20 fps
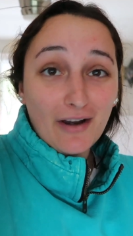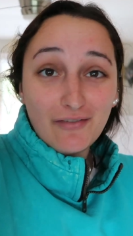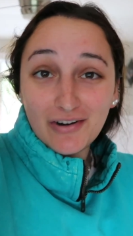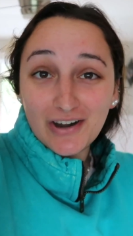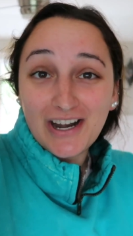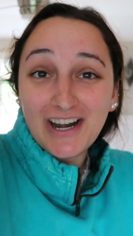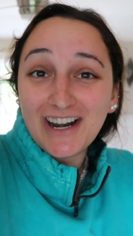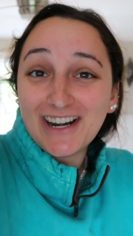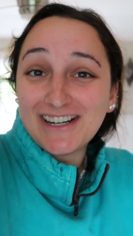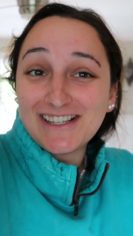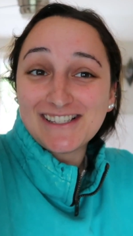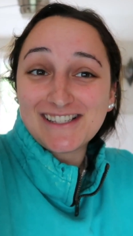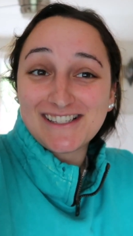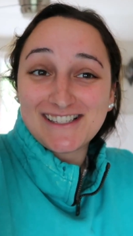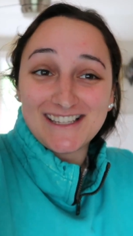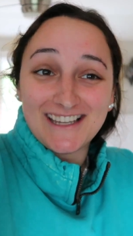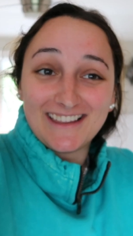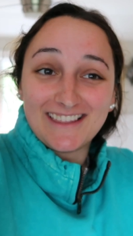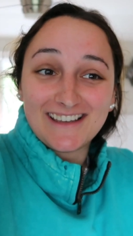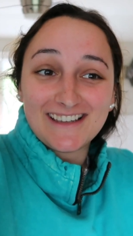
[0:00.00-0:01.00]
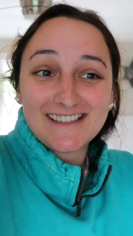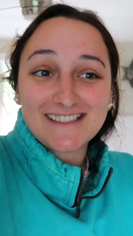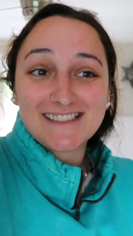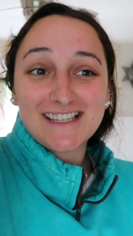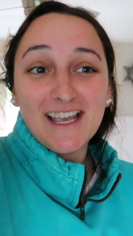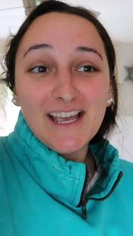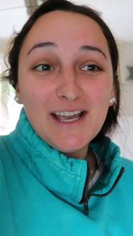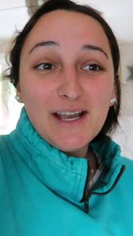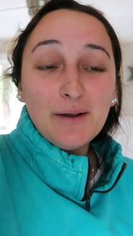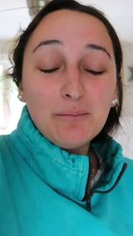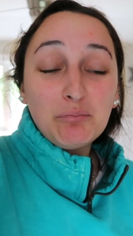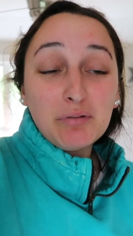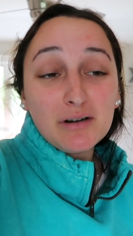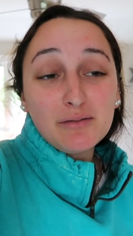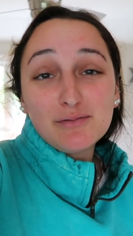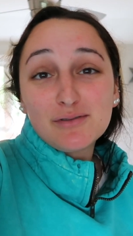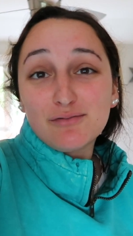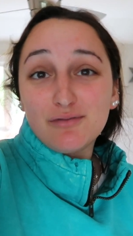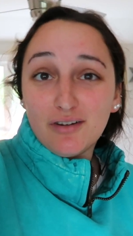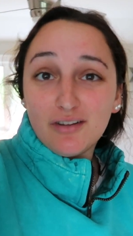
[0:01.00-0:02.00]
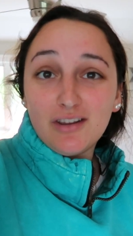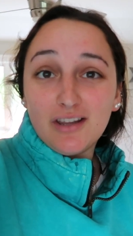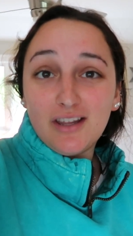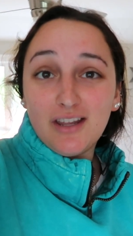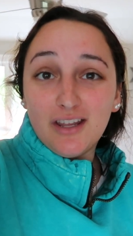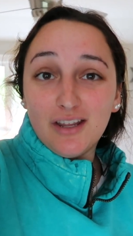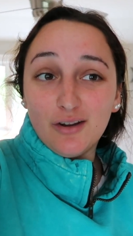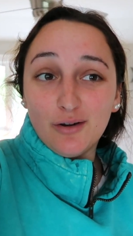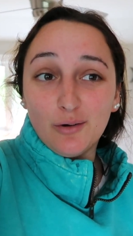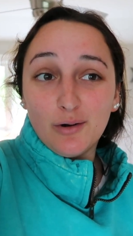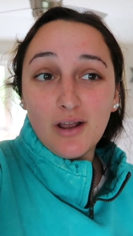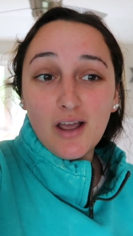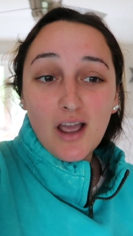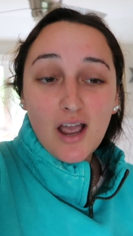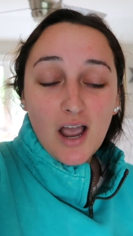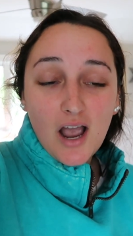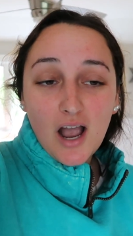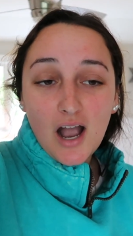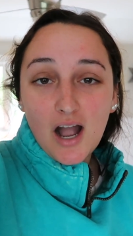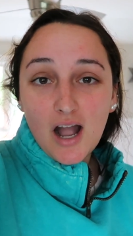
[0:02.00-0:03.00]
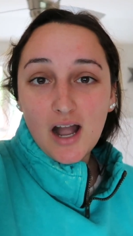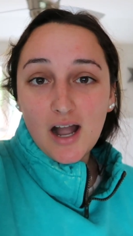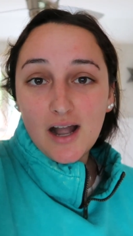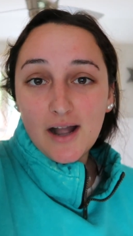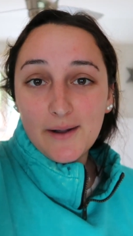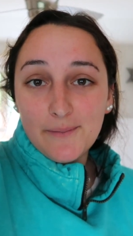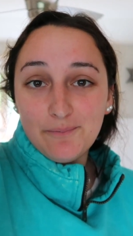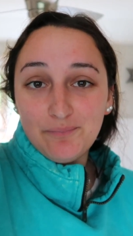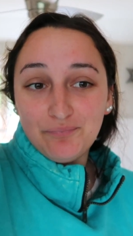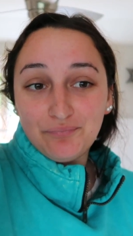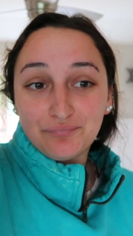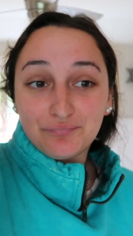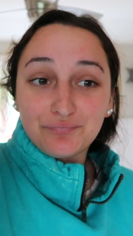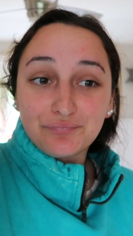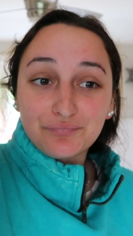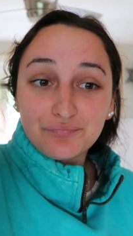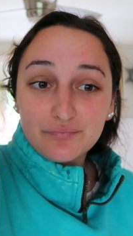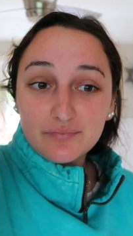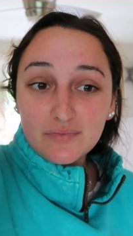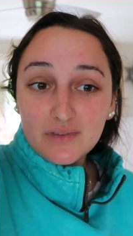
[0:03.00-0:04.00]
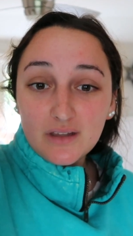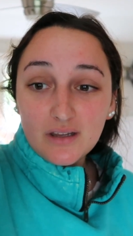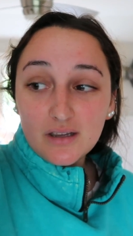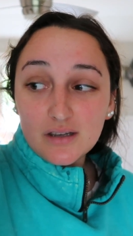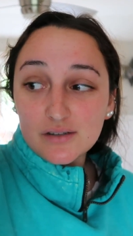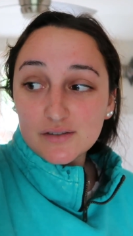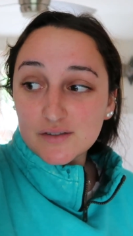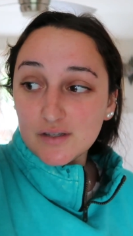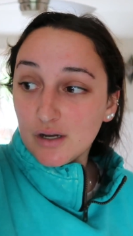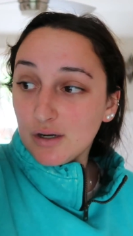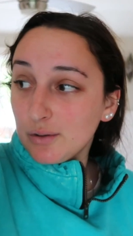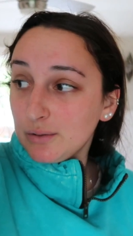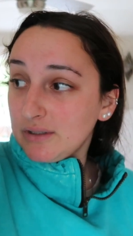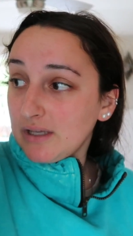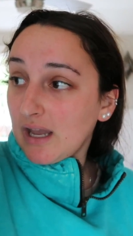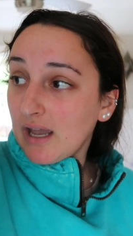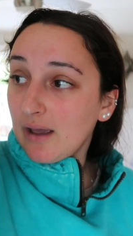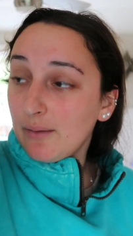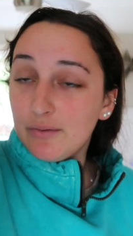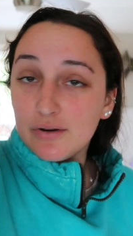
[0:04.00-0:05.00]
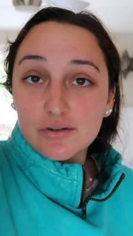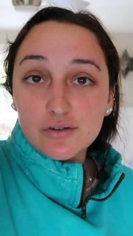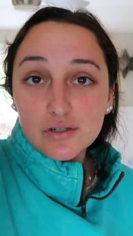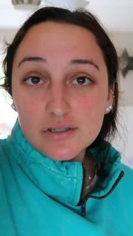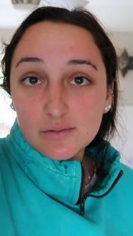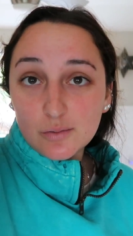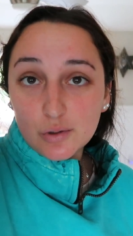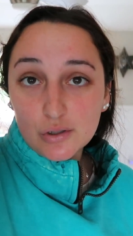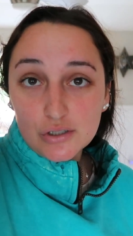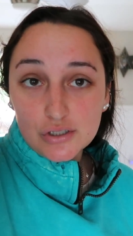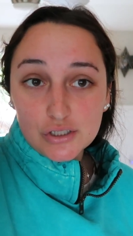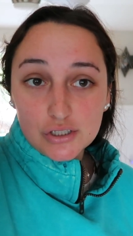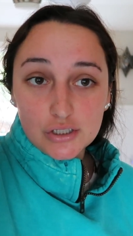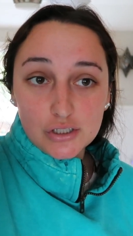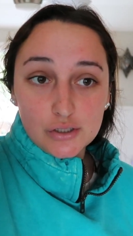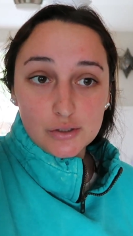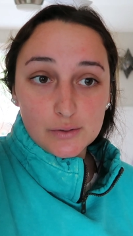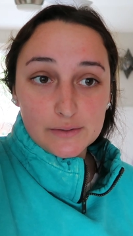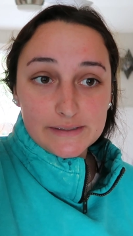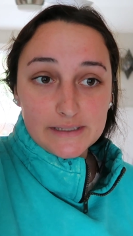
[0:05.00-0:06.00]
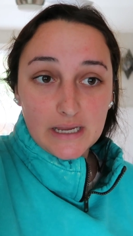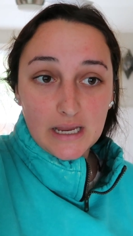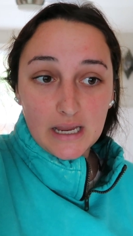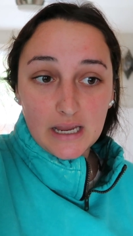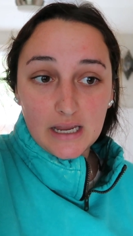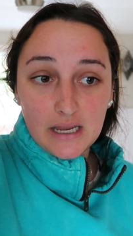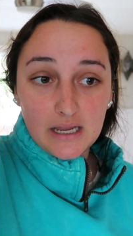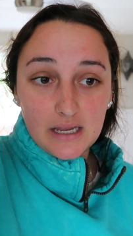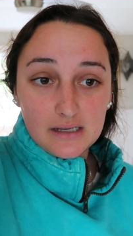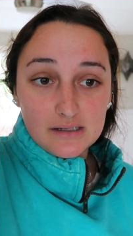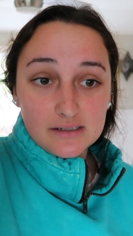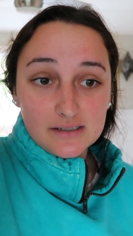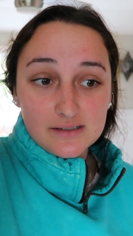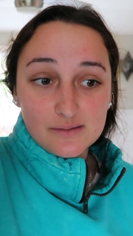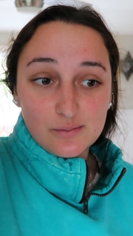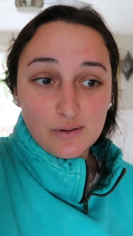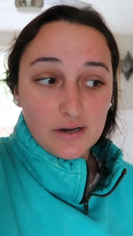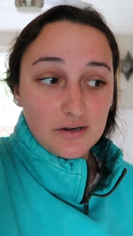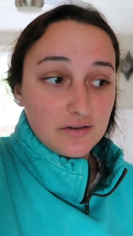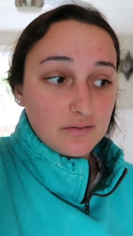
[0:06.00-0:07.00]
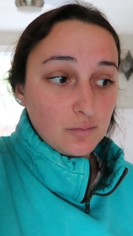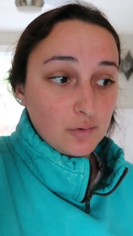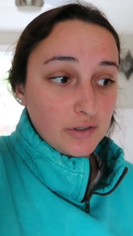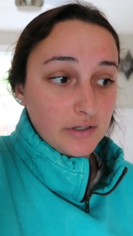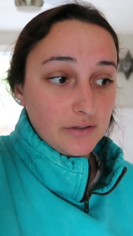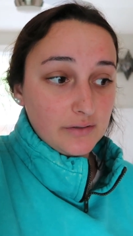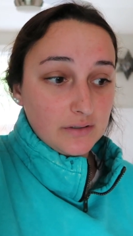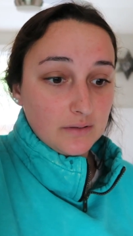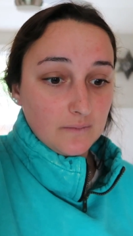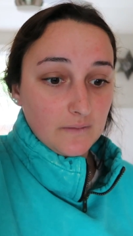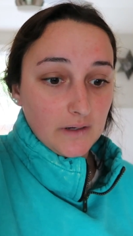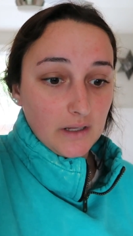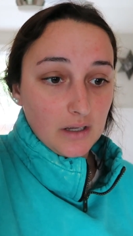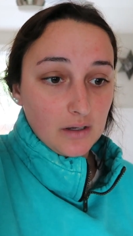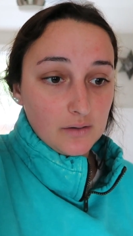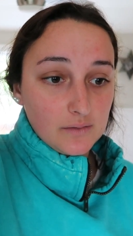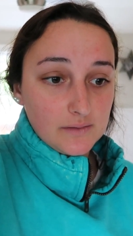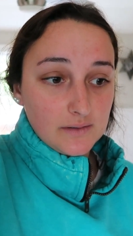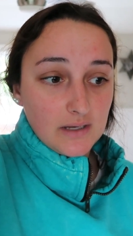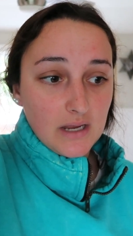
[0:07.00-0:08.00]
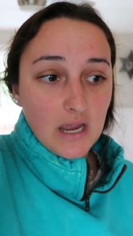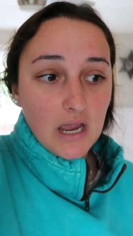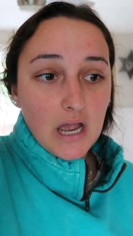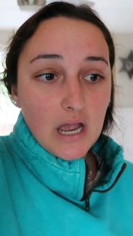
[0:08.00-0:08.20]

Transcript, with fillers: ever gonna see this, but it was really cute. Um, so yeah, I'm gonna drink some orange juice and just watch some more YouTube videos.